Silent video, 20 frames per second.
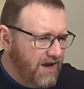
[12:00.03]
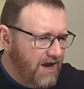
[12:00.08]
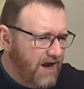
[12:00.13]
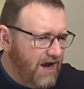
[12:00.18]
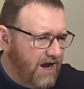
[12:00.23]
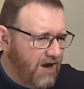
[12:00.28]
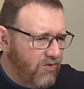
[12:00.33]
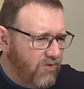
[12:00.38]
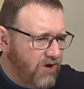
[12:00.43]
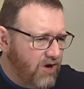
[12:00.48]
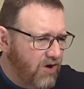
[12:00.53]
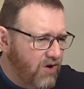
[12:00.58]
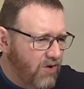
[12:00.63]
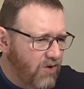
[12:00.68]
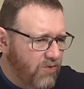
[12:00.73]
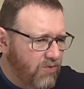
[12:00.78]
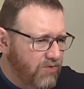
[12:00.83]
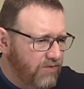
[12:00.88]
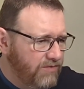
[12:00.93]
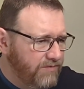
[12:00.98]

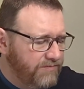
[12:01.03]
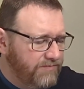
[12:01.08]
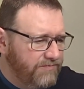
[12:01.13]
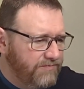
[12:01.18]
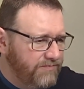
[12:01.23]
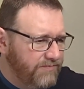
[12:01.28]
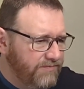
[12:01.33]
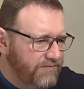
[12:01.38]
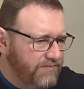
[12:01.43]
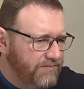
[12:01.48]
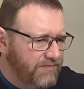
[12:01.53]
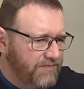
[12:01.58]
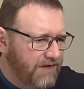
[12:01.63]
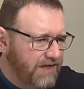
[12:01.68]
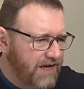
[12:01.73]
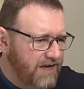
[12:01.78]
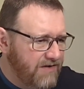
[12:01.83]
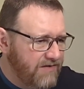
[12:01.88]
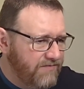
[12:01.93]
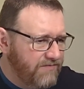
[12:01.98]
alcohol
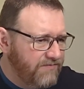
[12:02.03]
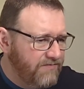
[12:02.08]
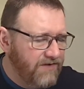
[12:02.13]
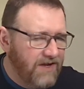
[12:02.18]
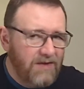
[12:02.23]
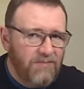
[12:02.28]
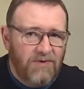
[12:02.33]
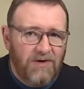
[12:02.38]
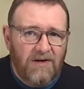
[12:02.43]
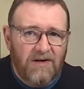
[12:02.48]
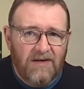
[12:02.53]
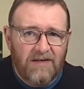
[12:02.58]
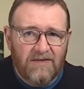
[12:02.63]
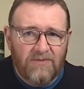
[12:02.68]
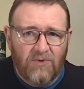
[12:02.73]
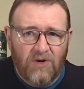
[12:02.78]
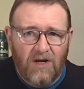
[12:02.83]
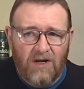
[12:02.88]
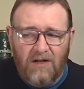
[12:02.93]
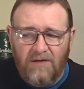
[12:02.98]
kind of vapour as
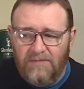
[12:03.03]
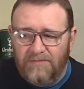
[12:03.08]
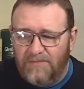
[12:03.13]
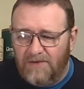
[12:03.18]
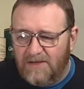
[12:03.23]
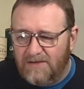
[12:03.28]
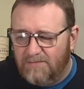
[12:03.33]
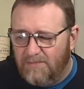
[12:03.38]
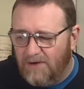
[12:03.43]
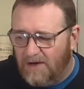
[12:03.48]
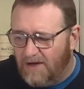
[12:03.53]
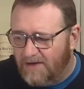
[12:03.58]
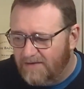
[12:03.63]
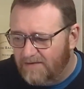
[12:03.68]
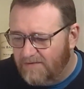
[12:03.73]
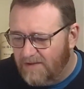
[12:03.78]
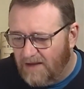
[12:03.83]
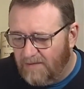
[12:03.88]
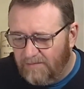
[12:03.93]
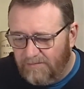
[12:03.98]
well as part
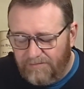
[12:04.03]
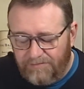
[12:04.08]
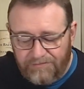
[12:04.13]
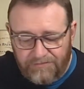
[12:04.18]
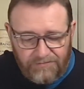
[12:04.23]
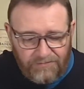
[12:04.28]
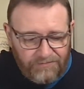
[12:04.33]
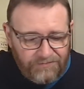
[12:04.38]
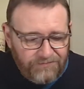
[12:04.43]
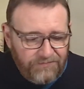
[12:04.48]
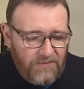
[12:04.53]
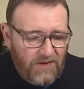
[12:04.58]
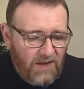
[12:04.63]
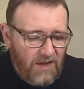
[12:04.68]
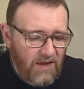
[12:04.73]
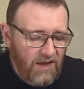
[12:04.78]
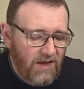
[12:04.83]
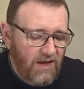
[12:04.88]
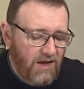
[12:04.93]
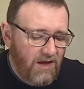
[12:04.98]
of that,
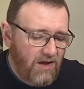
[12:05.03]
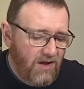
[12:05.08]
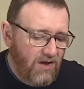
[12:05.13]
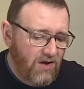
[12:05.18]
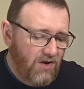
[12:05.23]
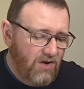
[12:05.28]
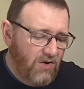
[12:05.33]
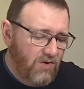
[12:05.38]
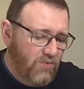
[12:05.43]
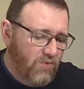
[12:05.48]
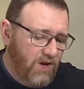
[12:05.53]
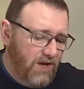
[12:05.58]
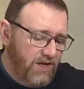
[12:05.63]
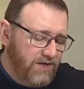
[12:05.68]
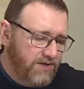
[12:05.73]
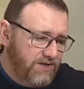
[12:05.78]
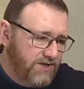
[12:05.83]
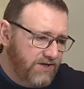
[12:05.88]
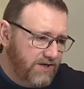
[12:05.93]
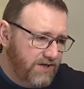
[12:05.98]

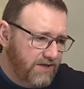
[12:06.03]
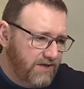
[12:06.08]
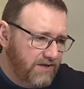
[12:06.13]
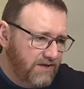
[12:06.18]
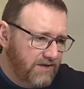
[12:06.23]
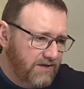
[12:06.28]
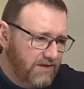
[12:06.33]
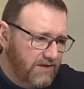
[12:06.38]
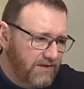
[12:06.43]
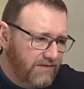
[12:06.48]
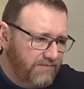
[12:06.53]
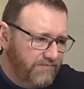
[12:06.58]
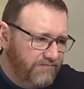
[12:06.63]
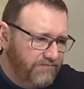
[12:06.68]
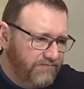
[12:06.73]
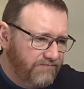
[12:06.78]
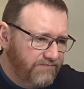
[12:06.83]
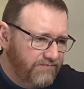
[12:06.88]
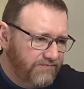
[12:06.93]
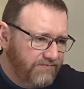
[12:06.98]
which
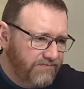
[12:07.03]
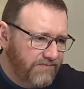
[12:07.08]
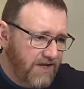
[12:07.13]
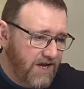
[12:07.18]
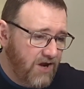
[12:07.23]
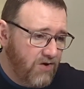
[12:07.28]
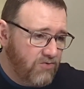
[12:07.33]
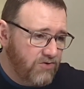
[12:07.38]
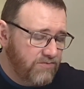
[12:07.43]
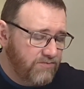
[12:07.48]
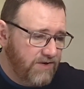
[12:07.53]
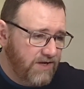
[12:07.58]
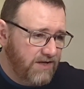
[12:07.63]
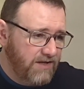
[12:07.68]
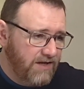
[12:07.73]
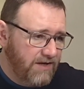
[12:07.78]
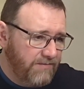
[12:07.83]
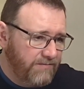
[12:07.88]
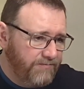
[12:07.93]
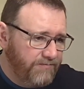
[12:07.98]
tells me
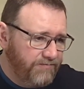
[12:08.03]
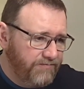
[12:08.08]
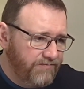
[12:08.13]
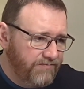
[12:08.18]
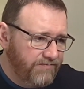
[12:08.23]
that